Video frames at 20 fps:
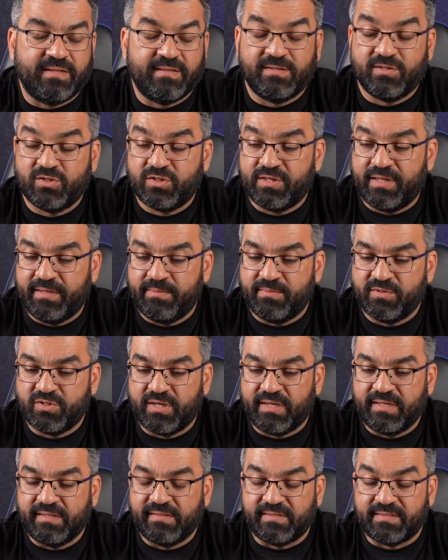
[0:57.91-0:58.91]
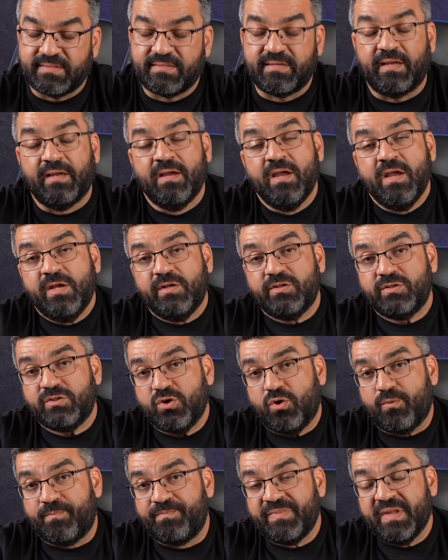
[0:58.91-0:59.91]
the digital imaging industry.
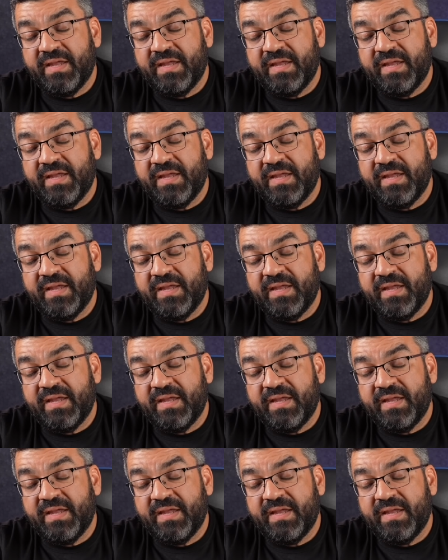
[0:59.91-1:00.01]
So